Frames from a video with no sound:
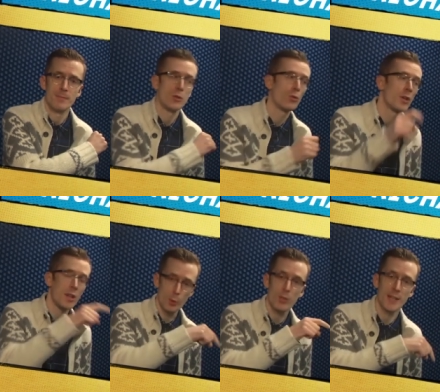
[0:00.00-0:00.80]
No, the
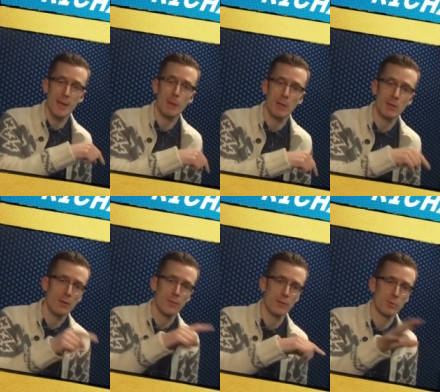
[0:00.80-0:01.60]
other one, gaming, not
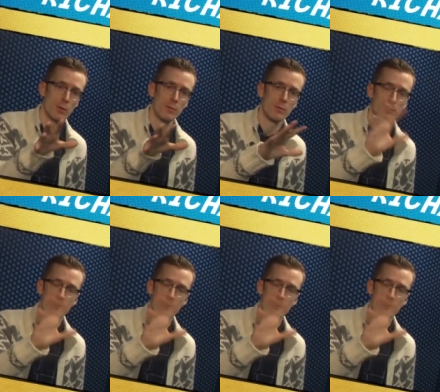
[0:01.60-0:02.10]
the first one.